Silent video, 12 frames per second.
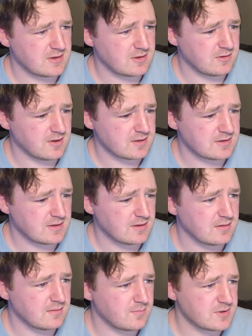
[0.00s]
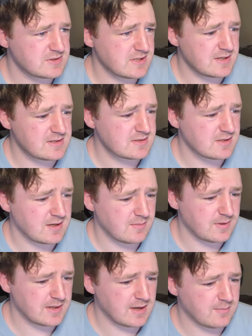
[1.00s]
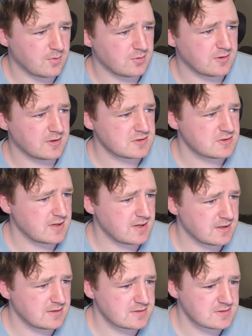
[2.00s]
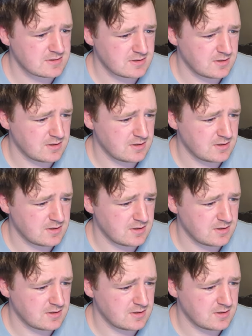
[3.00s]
look at the percentage. Bulldogs, Dragons.